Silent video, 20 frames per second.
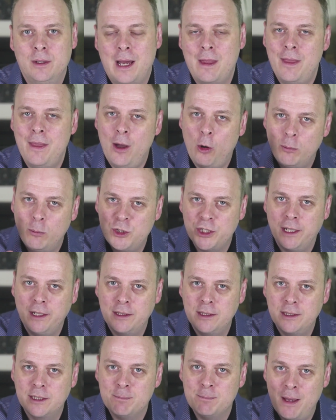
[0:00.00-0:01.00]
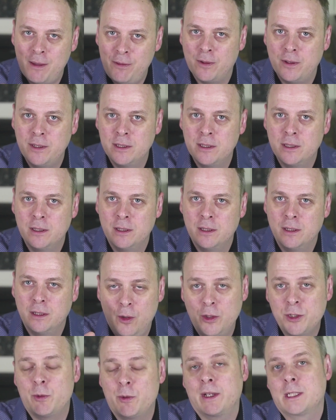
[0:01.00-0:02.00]
And that object's methods,
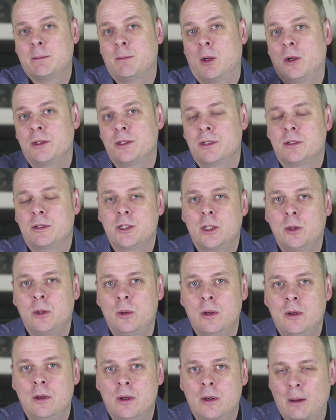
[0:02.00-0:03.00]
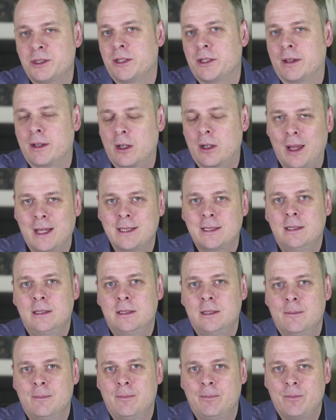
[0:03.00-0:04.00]
those are exposed to outside
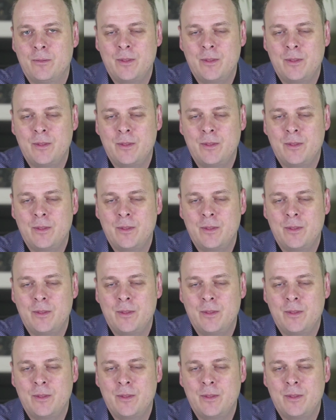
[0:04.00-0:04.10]
classes.